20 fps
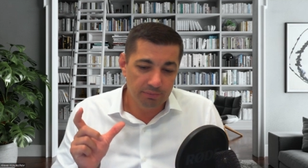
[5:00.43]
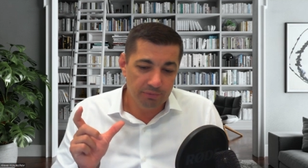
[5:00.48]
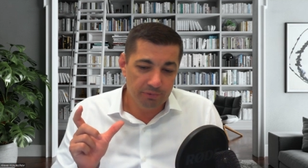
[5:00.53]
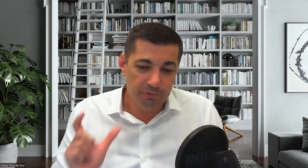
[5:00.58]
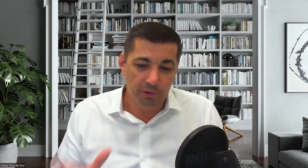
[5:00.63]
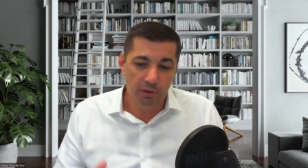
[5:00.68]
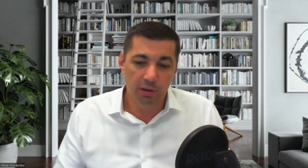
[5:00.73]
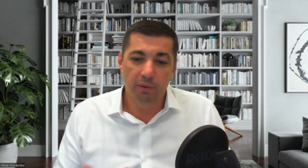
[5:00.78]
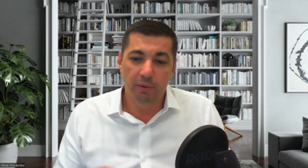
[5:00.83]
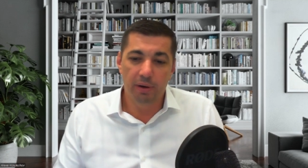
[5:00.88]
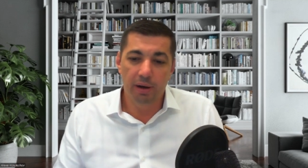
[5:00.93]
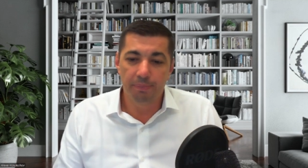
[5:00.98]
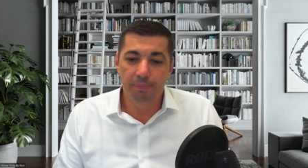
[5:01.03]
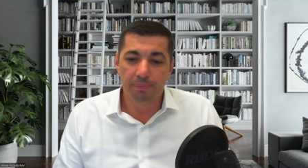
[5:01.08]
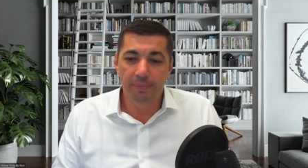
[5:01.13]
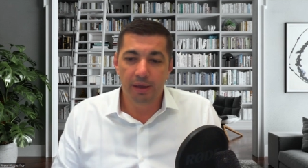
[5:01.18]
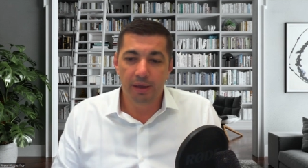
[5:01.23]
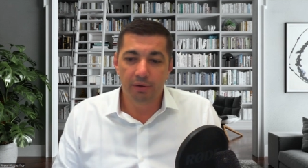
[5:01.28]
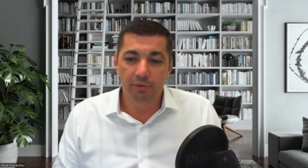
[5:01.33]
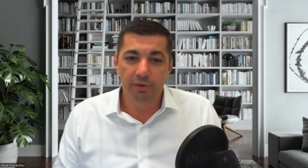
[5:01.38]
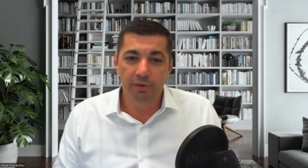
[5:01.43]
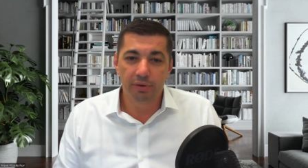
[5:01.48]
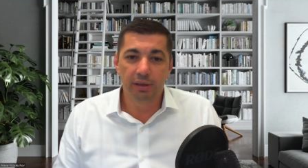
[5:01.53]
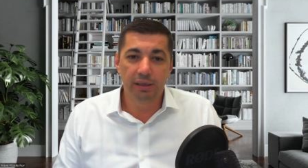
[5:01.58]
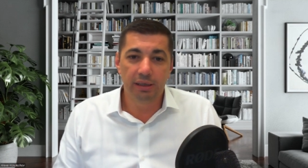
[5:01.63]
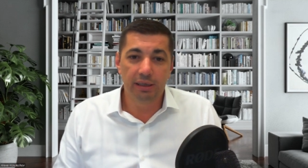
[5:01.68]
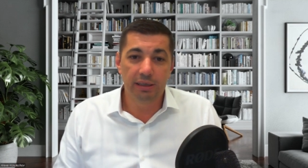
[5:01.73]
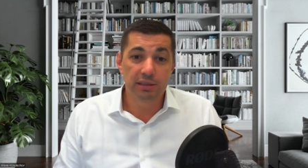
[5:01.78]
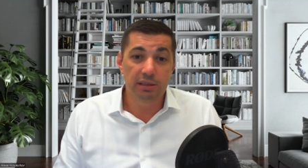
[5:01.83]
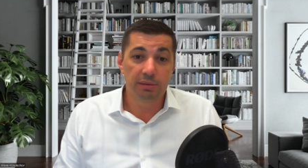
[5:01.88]
follow-up that really
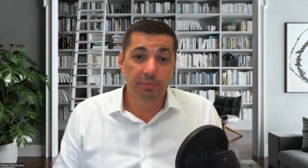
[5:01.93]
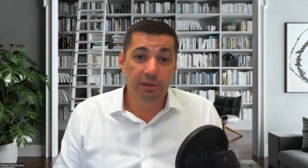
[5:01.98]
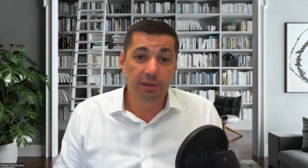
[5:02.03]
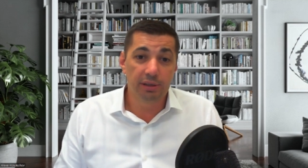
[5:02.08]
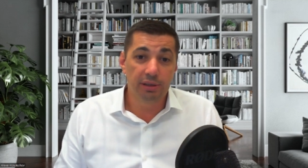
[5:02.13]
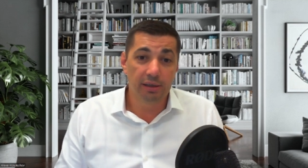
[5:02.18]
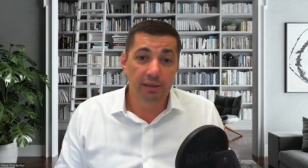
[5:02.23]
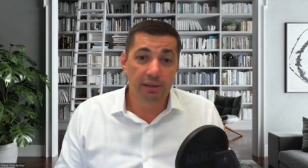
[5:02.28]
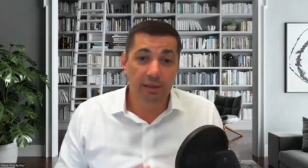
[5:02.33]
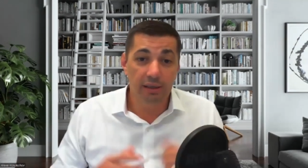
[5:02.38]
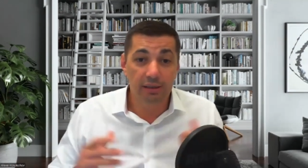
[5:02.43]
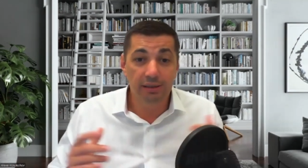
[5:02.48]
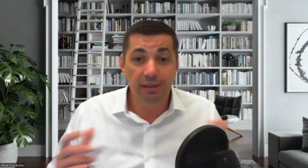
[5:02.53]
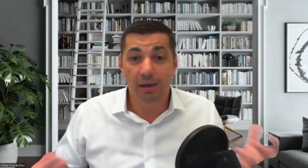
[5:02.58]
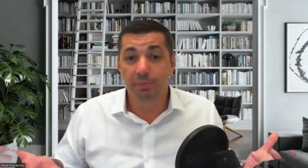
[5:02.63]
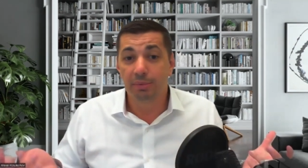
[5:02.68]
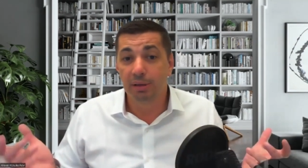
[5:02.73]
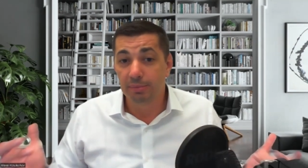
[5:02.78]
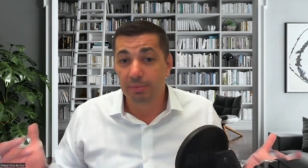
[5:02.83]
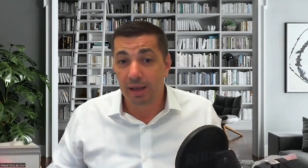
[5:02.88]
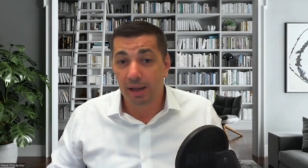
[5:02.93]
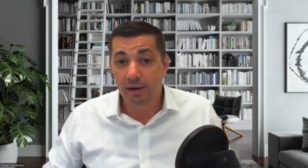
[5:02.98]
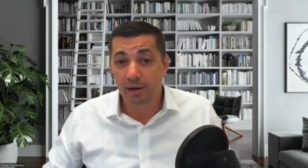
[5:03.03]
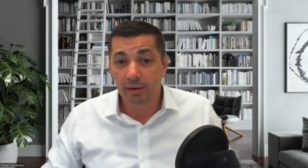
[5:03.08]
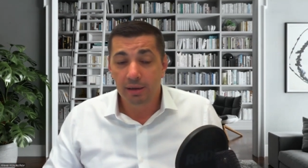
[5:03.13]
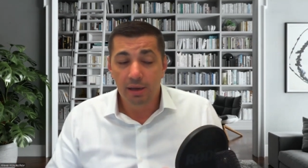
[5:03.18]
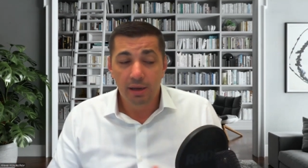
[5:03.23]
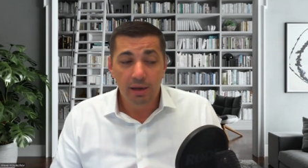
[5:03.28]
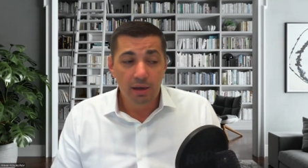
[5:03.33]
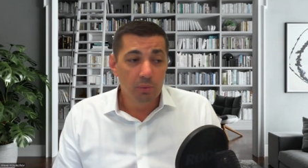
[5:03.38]
needs to be done in a timely manner,
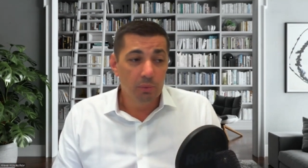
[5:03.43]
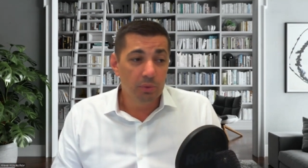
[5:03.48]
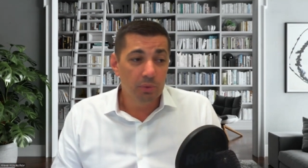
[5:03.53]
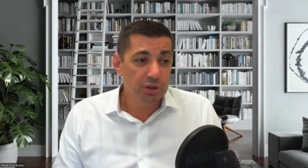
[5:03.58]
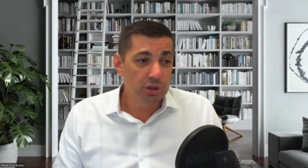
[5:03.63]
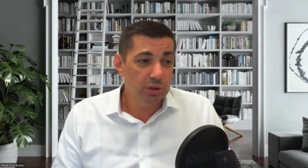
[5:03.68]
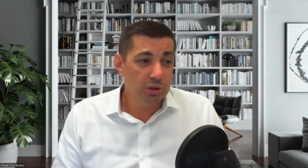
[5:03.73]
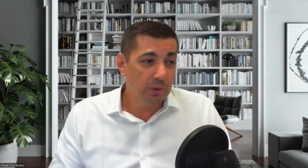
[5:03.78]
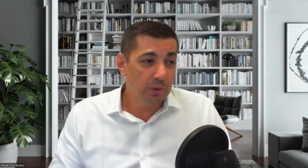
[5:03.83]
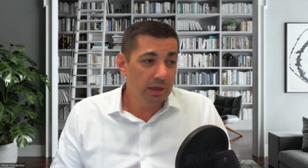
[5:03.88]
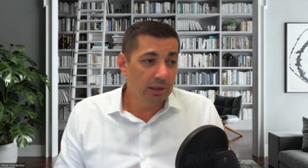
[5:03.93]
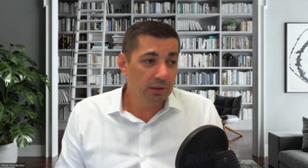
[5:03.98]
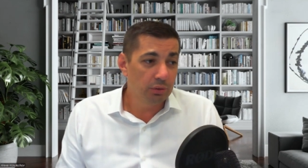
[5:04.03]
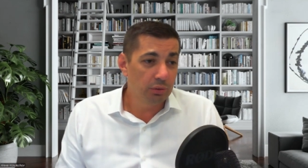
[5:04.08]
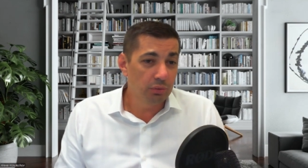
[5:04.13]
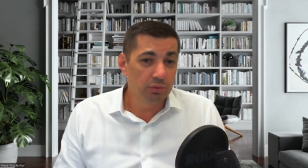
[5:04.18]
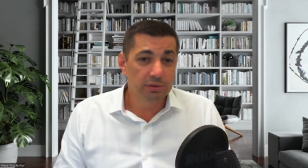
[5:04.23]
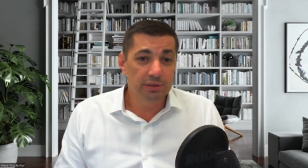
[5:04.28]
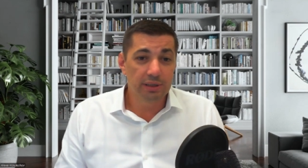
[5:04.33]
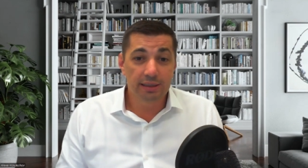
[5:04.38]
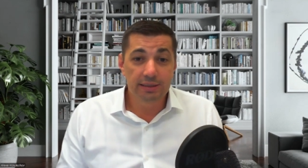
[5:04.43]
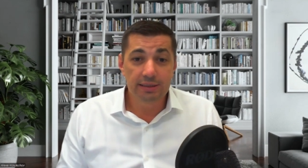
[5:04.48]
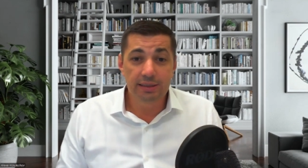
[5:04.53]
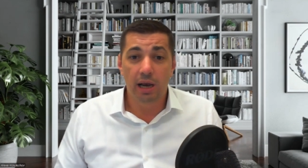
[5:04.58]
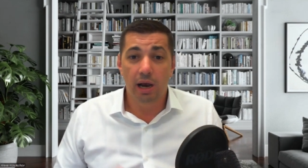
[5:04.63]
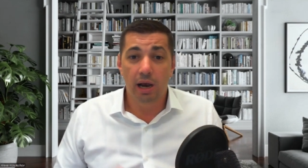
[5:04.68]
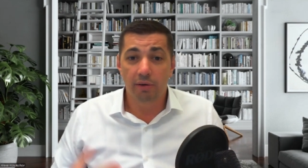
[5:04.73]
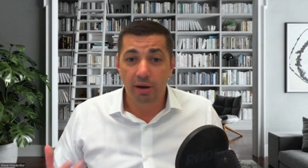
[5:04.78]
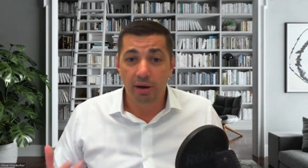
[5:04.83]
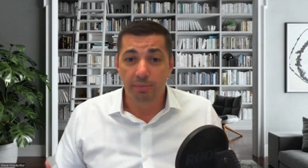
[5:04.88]
which is where tools like
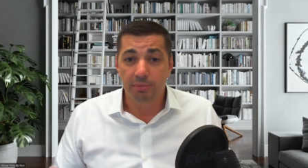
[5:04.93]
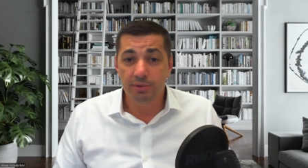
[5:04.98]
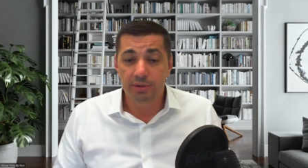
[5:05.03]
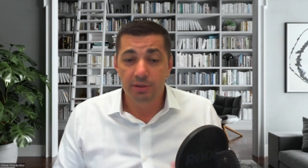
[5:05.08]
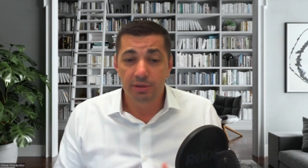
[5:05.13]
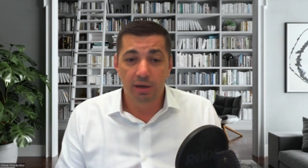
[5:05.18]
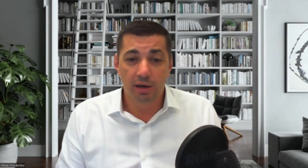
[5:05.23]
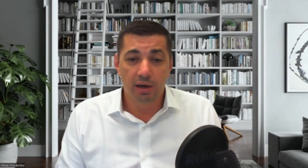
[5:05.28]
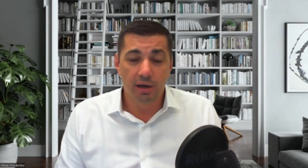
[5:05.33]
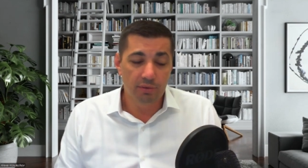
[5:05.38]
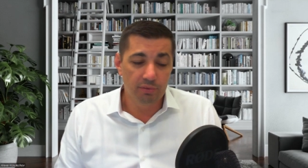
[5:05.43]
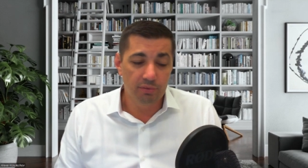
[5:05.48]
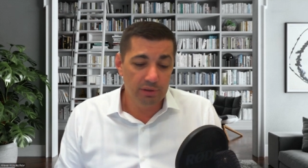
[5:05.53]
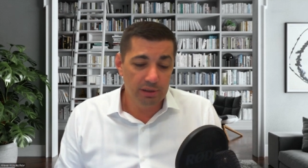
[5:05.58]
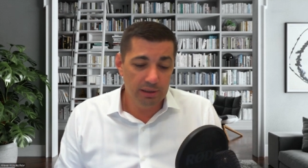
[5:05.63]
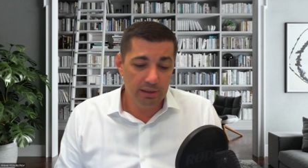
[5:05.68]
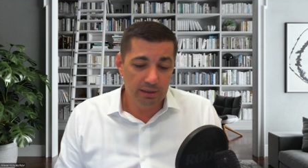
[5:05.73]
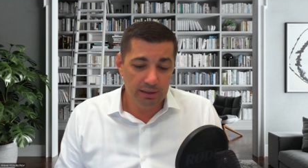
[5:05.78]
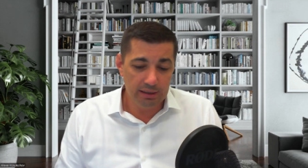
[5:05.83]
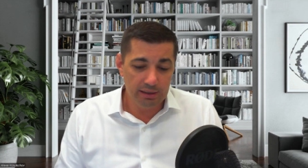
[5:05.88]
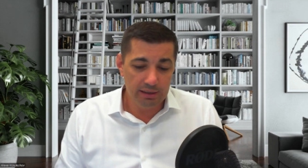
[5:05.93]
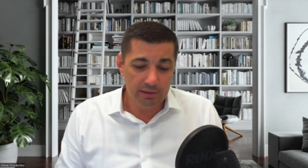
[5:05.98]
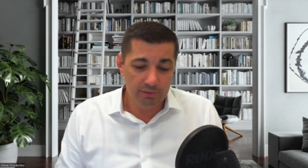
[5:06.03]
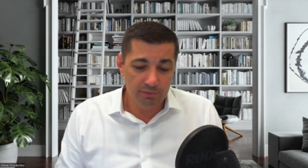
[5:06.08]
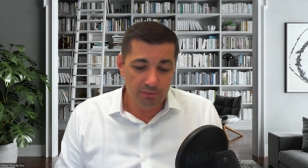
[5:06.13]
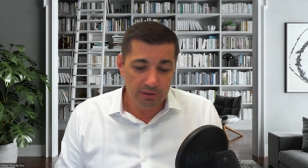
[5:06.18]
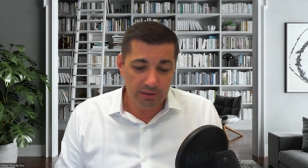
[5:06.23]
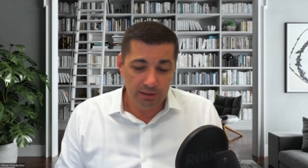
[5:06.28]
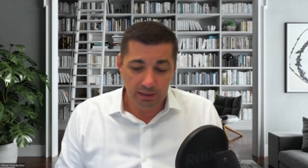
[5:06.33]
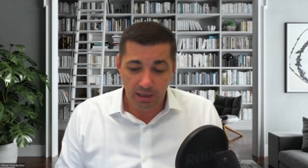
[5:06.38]
CRMs really,
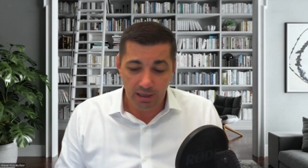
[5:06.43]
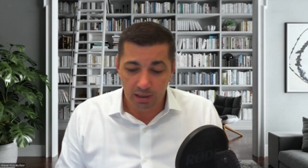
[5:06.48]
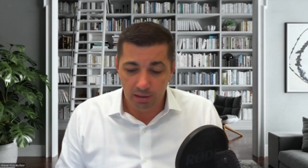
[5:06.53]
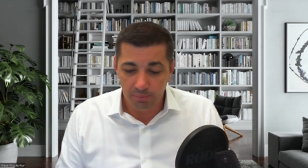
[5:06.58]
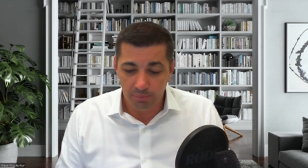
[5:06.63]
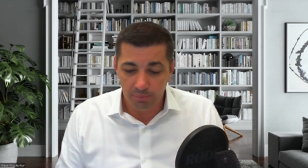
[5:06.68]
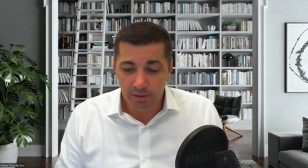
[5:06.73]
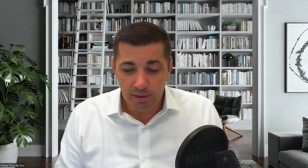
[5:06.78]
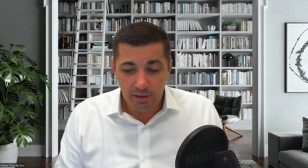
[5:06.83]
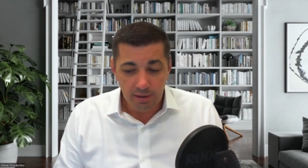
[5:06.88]
really help.